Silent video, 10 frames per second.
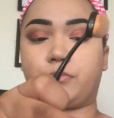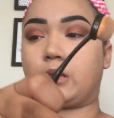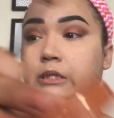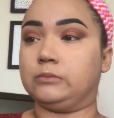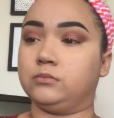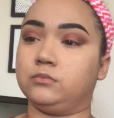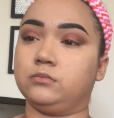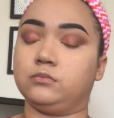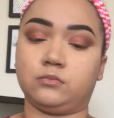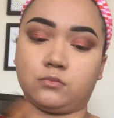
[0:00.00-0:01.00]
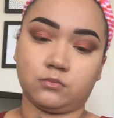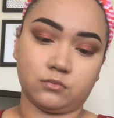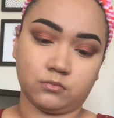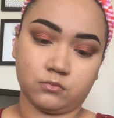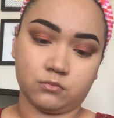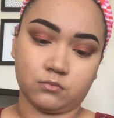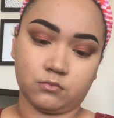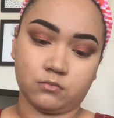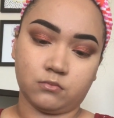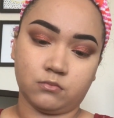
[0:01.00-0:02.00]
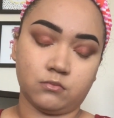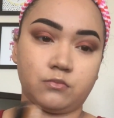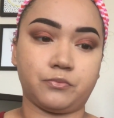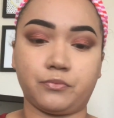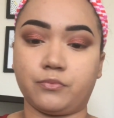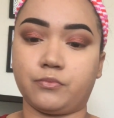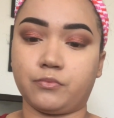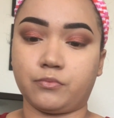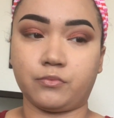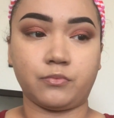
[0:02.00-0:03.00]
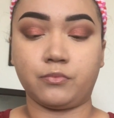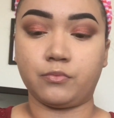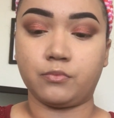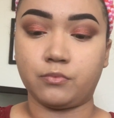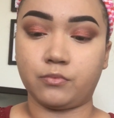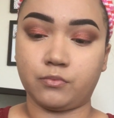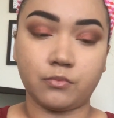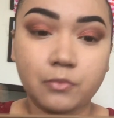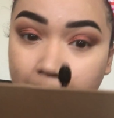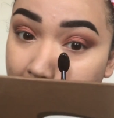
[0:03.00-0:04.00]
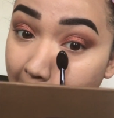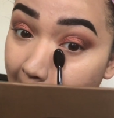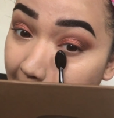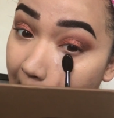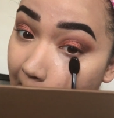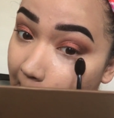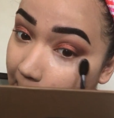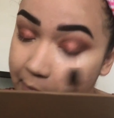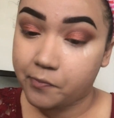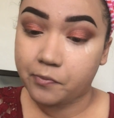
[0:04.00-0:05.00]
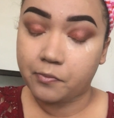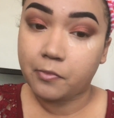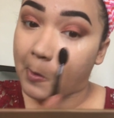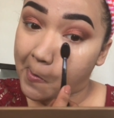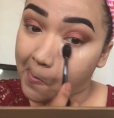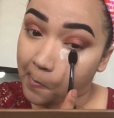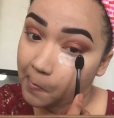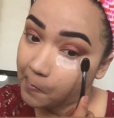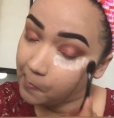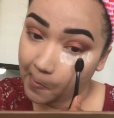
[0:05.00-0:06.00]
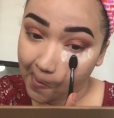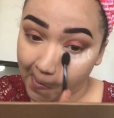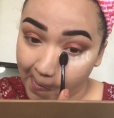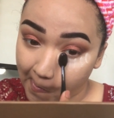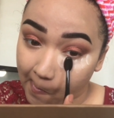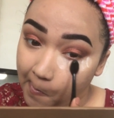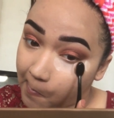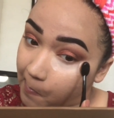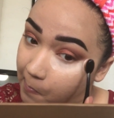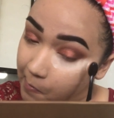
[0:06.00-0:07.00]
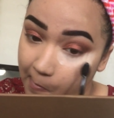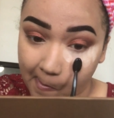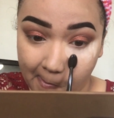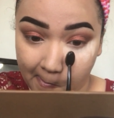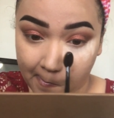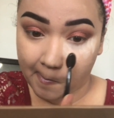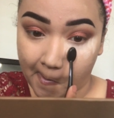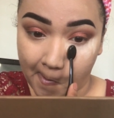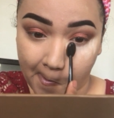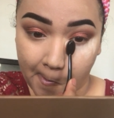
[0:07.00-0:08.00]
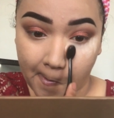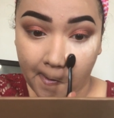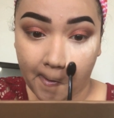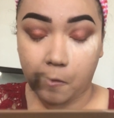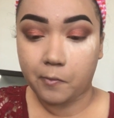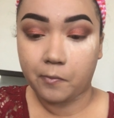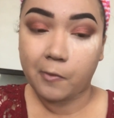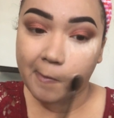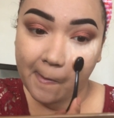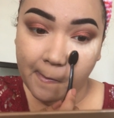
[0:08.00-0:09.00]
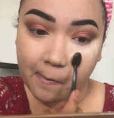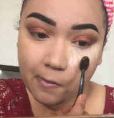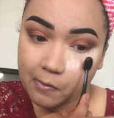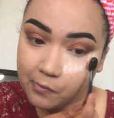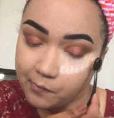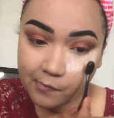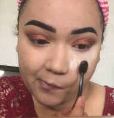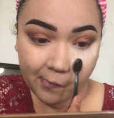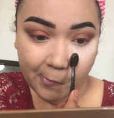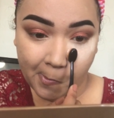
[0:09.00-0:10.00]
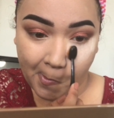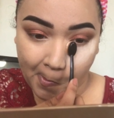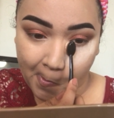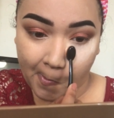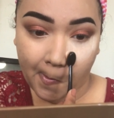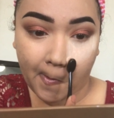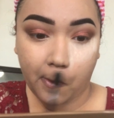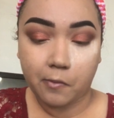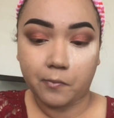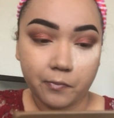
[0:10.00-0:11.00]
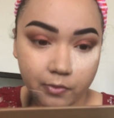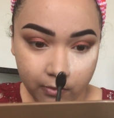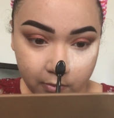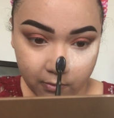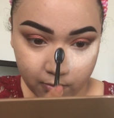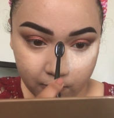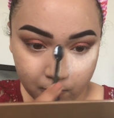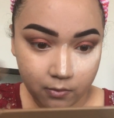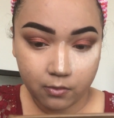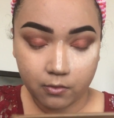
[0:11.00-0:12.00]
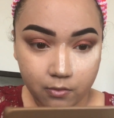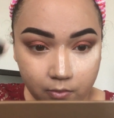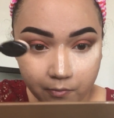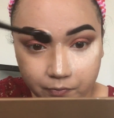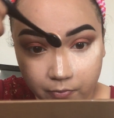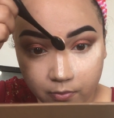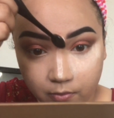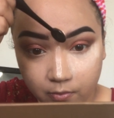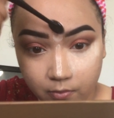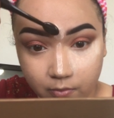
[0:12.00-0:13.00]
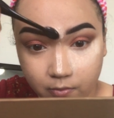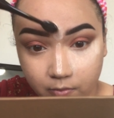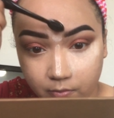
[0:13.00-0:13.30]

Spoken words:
Then I go in with my Airspun loose face powder in the shade Translucent, and I just like to pack that under my eyes with the same small my makeup brush set brush and